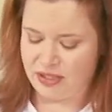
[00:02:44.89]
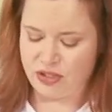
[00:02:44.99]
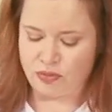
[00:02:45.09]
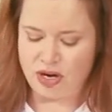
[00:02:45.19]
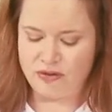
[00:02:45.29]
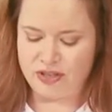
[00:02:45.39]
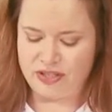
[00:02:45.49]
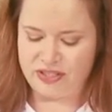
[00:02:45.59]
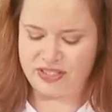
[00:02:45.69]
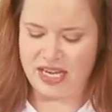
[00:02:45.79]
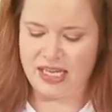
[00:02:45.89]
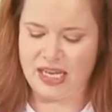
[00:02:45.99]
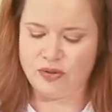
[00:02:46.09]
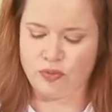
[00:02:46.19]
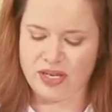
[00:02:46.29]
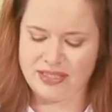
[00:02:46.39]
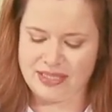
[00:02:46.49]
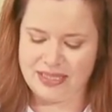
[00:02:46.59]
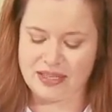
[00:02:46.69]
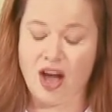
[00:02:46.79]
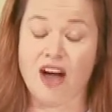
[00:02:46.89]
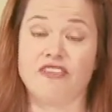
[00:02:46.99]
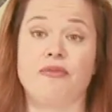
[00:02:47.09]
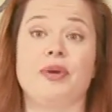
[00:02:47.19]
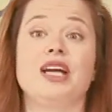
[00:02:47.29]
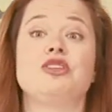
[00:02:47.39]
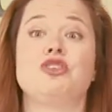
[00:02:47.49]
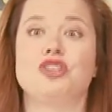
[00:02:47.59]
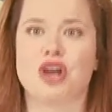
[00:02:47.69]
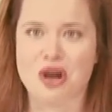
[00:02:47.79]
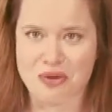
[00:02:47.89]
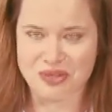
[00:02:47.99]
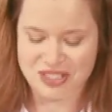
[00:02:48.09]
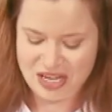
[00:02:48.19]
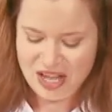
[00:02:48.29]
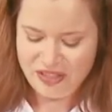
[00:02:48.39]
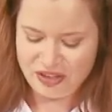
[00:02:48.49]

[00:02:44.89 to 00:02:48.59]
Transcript: to run over to the sink and rinse these off, but don't.